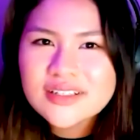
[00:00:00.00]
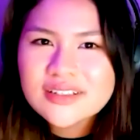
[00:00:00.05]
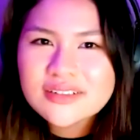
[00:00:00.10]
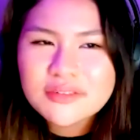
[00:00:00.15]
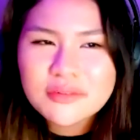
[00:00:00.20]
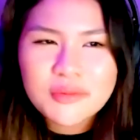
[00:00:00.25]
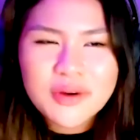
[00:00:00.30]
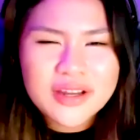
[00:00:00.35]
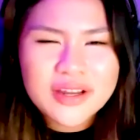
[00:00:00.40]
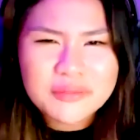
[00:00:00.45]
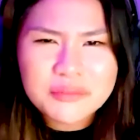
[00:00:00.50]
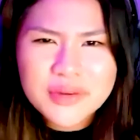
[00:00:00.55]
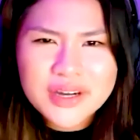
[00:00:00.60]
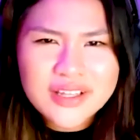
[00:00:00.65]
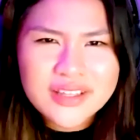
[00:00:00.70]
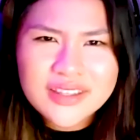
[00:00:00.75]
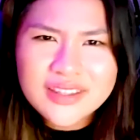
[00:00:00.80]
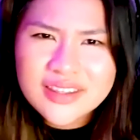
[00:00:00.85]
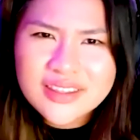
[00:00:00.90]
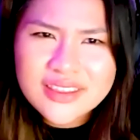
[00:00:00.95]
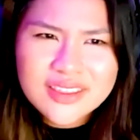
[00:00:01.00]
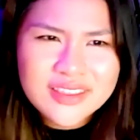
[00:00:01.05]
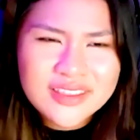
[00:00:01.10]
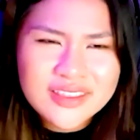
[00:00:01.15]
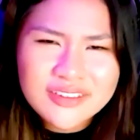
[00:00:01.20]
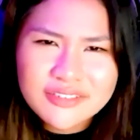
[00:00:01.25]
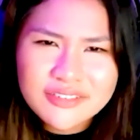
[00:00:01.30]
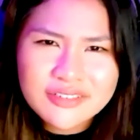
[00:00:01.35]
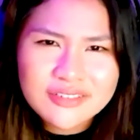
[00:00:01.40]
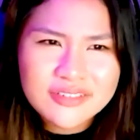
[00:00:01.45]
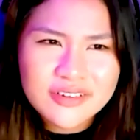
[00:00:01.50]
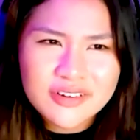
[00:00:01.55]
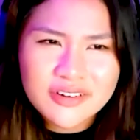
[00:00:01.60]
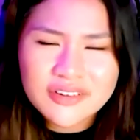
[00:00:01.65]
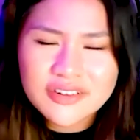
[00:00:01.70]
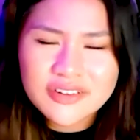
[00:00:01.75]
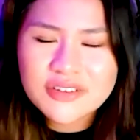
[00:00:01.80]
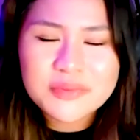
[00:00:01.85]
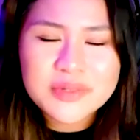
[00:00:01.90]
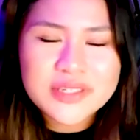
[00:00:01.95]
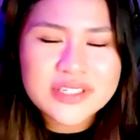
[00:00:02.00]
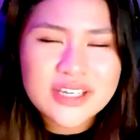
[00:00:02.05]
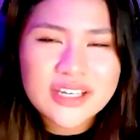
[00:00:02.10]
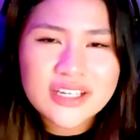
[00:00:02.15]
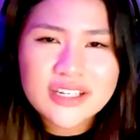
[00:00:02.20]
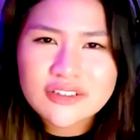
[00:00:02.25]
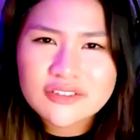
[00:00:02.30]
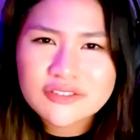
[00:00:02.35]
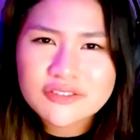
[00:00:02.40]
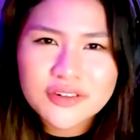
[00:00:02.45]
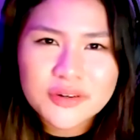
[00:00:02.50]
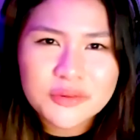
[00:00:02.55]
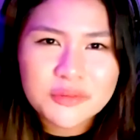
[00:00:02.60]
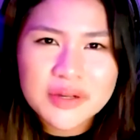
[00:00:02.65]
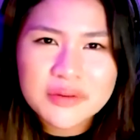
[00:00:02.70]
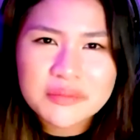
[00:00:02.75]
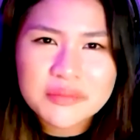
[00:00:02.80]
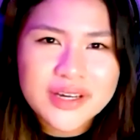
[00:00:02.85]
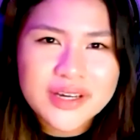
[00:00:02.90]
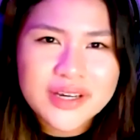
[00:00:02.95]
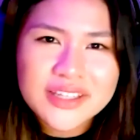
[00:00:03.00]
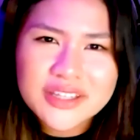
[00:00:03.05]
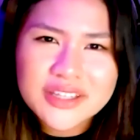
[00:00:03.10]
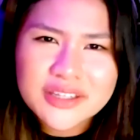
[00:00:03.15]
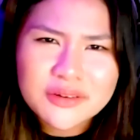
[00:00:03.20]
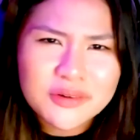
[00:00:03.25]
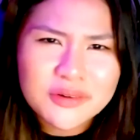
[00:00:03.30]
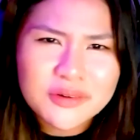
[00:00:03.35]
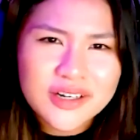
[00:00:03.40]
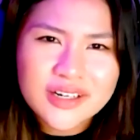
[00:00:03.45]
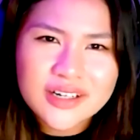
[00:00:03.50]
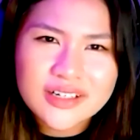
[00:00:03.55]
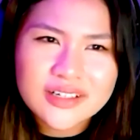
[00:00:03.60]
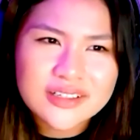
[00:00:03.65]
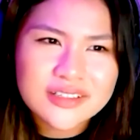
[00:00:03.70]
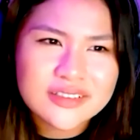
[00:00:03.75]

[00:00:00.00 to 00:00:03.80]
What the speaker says: 1 month or you've been dating for 1 month, or